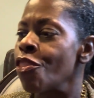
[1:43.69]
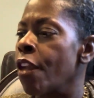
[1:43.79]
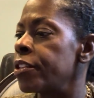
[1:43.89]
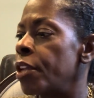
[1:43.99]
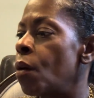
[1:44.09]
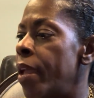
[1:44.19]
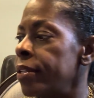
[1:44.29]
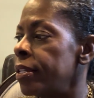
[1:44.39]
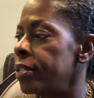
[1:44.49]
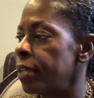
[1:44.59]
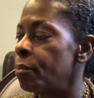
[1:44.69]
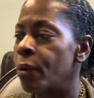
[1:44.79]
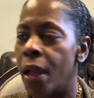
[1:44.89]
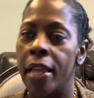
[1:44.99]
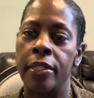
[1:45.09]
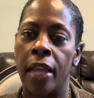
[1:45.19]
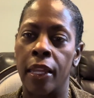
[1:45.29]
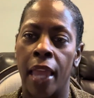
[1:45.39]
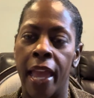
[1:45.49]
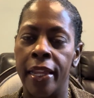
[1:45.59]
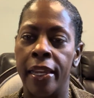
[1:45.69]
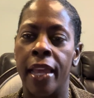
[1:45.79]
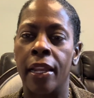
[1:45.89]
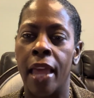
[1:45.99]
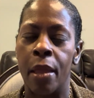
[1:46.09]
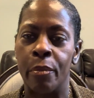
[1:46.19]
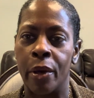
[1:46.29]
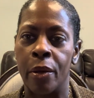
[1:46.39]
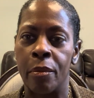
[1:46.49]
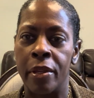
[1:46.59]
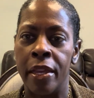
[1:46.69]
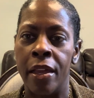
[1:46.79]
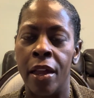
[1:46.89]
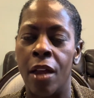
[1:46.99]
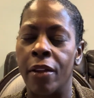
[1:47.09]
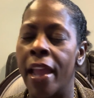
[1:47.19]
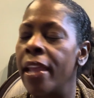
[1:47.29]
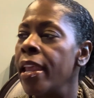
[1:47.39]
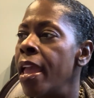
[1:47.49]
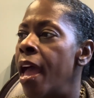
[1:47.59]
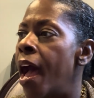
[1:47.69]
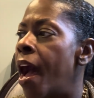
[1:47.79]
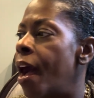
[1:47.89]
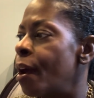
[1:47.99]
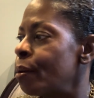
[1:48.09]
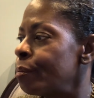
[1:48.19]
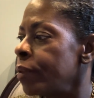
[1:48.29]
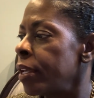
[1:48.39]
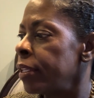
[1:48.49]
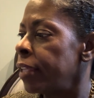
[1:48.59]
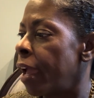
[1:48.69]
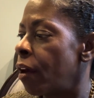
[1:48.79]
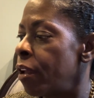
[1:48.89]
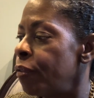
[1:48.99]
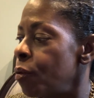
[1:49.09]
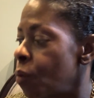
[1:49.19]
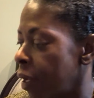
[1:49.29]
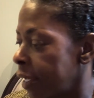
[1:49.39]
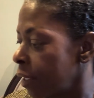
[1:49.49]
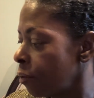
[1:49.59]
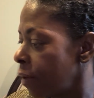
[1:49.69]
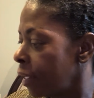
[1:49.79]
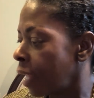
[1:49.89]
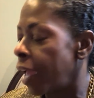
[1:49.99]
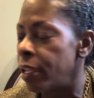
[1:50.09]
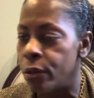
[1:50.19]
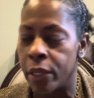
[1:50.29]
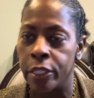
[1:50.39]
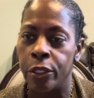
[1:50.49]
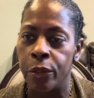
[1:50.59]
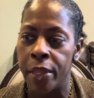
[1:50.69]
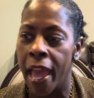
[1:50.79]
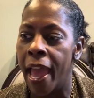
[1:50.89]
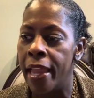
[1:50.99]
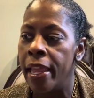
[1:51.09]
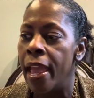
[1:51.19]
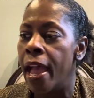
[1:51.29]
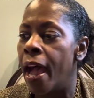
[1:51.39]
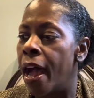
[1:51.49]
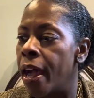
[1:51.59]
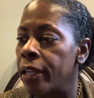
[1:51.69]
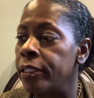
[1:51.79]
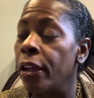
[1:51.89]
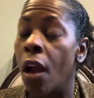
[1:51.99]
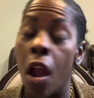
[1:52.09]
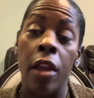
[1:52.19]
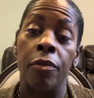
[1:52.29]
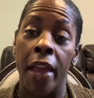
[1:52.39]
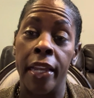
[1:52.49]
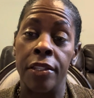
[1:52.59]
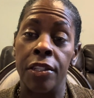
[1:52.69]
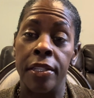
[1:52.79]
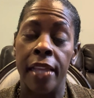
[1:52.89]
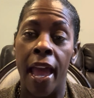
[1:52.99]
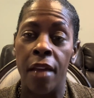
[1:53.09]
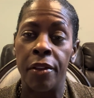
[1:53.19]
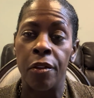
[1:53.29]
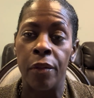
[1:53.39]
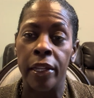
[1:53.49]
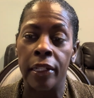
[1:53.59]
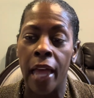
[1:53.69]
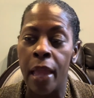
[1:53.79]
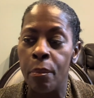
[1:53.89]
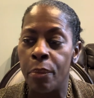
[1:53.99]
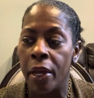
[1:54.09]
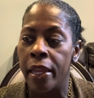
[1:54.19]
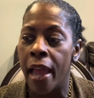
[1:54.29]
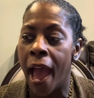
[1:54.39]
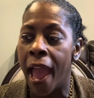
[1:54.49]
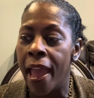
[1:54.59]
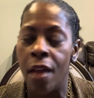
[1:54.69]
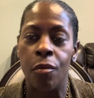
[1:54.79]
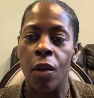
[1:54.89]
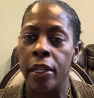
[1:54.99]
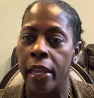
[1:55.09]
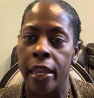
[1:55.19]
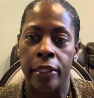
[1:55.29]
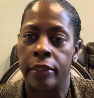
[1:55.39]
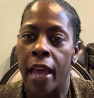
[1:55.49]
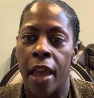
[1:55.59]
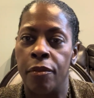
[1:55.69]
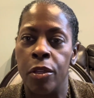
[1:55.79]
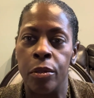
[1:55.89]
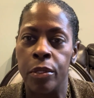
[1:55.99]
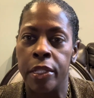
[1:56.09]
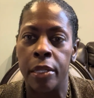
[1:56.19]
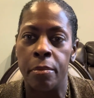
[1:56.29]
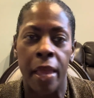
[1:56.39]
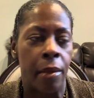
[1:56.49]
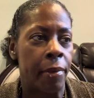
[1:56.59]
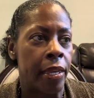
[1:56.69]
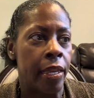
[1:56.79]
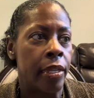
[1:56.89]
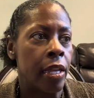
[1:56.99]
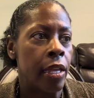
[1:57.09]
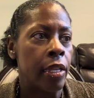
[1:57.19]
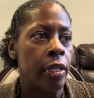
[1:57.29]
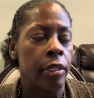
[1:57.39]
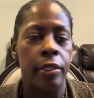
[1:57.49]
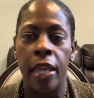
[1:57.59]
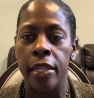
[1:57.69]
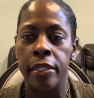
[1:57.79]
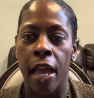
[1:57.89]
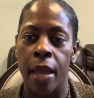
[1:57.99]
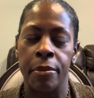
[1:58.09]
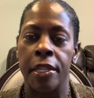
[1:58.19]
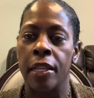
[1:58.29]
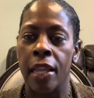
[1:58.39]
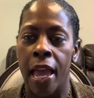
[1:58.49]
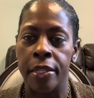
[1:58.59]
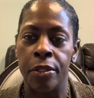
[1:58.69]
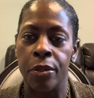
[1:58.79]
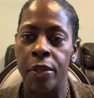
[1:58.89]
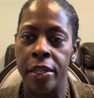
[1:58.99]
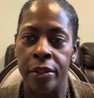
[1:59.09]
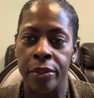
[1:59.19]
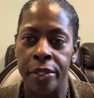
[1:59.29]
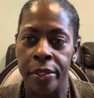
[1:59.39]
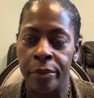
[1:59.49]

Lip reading: So it's as simple as a light and a light bulb. All right. Now, if you want to get a ring light, you can do that. There are advantages to having a ring light, but I have one and I've used it maybe 10 times in the last 2 years.